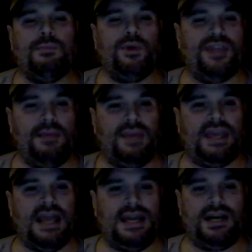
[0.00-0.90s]
with them
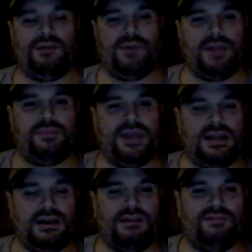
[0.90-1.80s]
again in a
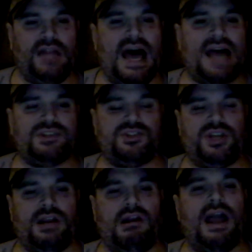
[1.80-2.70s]
repeat of last
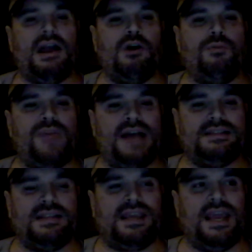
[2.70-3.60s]
year, I hope that's
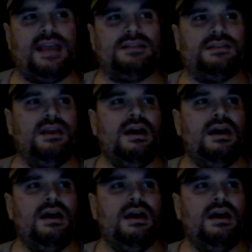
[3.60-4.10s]
the case.